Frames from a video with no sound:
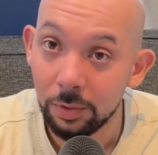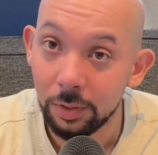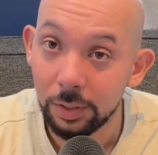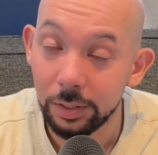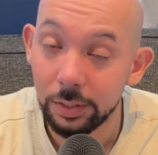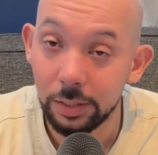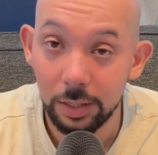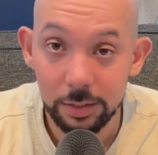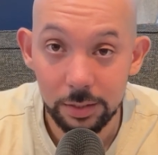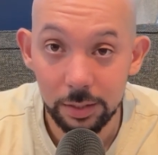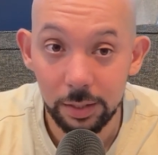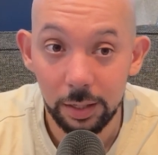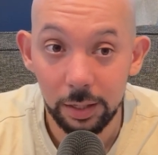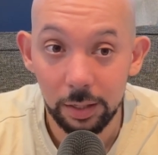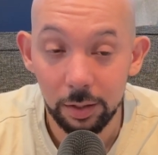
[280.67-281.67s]

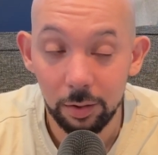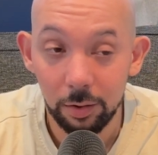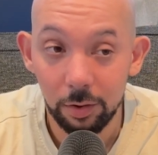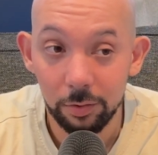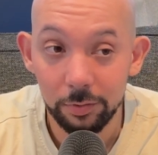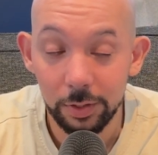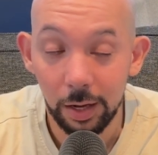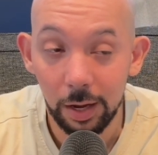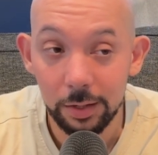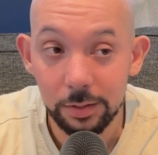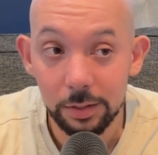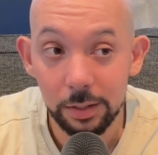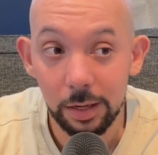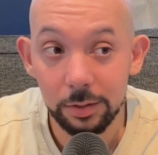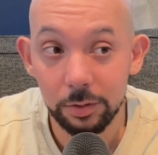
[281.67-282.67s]
yesterday off the ad,
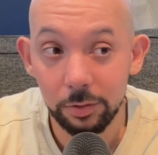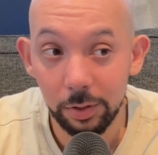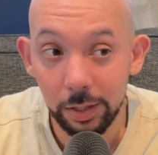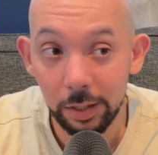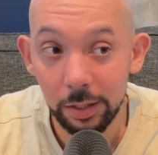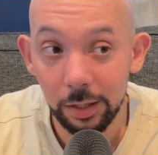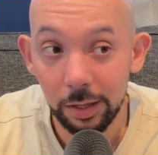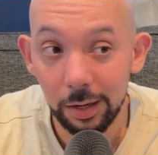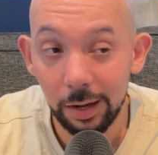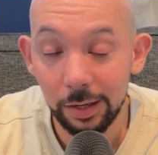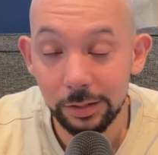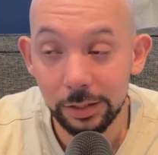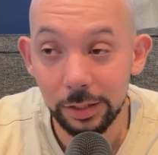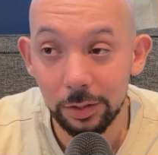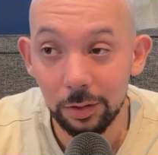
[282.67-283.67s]
so that's great, and I
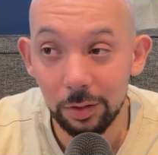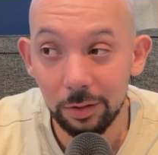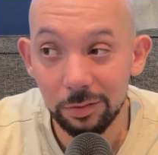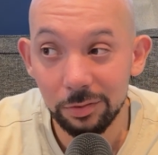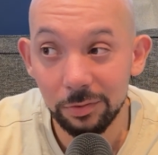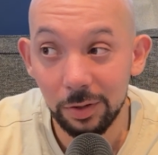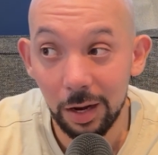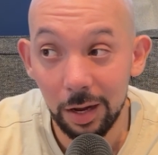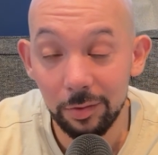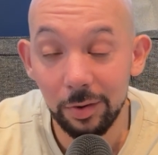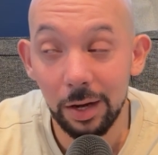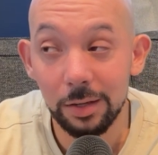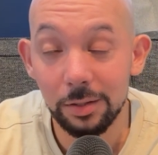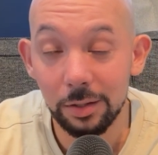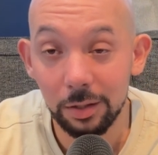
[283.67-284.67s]
actually got 5
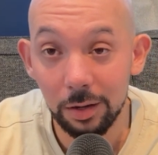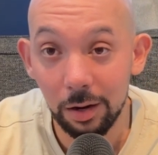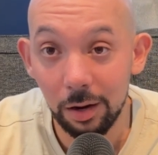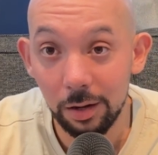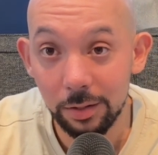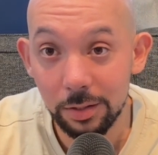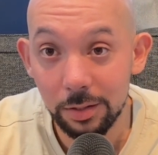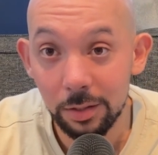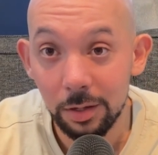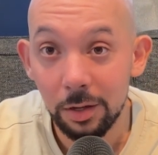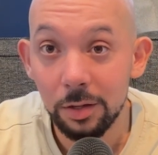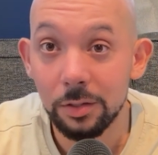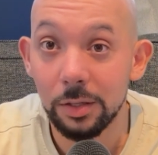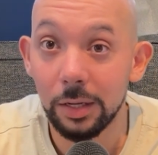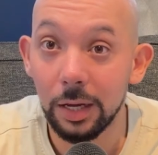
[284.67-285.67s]
add to carts,
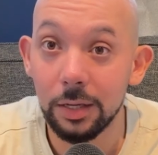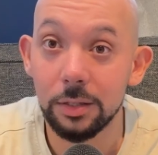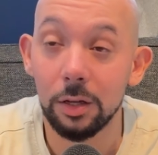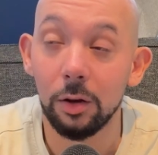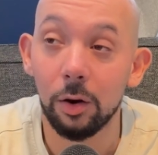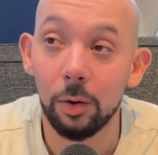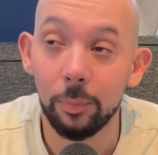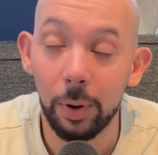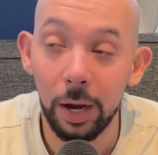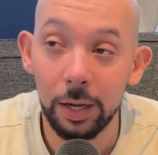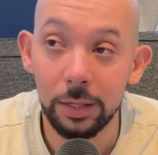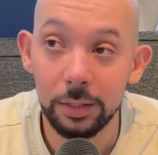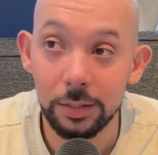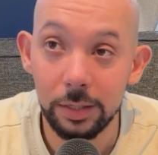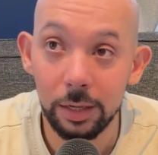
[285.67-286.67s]
so there is a lot of
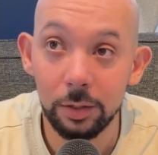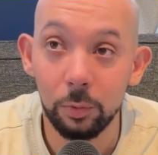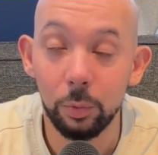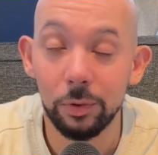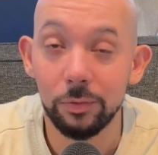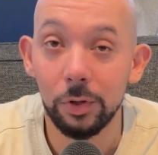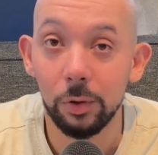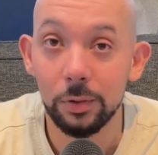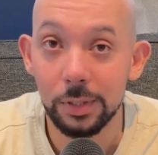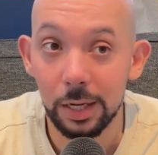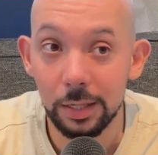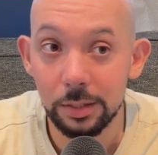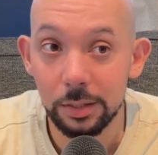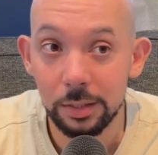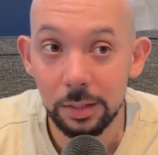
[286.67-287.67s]
buying intent with those
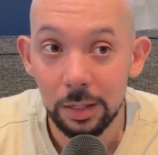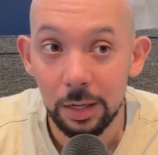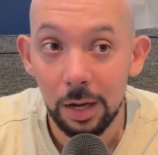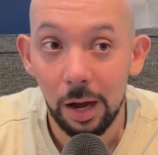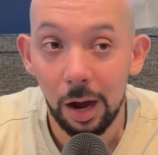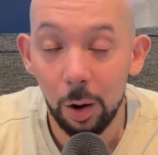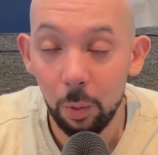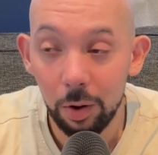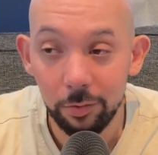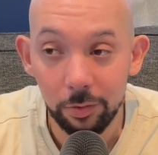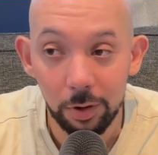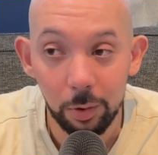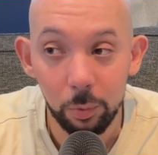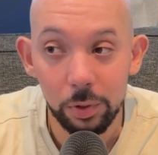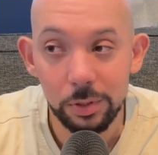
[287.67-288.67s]
ads. However,
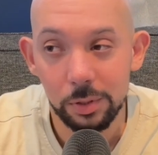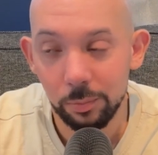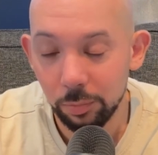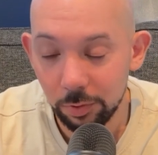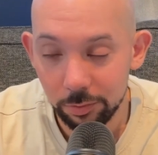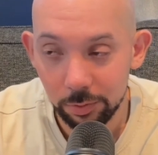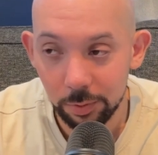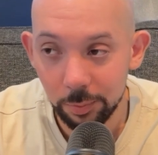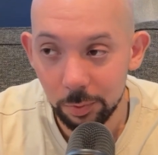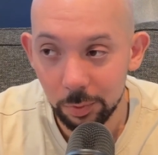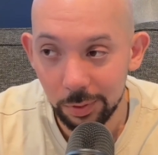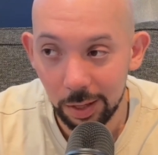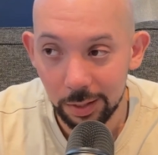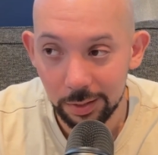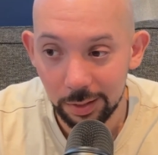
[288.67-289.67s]
I wasn't profitable
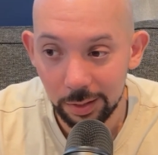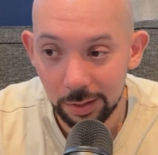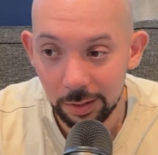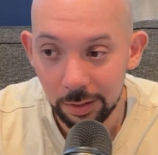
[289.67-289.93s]
that day.